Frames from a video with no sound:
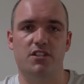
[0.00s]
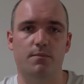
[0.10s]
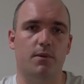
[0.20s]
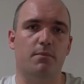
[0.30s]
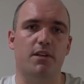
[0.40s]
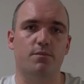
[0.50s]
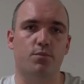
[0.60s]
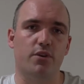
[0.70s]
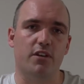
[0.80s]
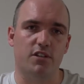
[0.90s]
simply means
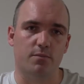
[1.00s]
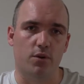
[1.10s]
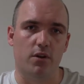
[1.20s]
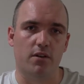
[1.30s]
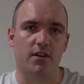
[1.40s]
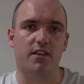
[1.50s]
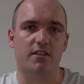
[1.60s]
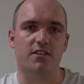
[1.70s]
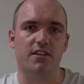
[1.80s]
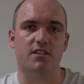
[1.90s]
booking a spot in the
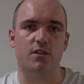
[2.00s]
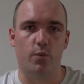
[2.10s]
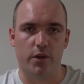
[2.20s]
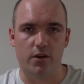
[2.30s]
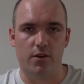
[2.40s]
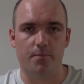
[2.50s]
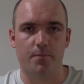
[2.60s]
testing window.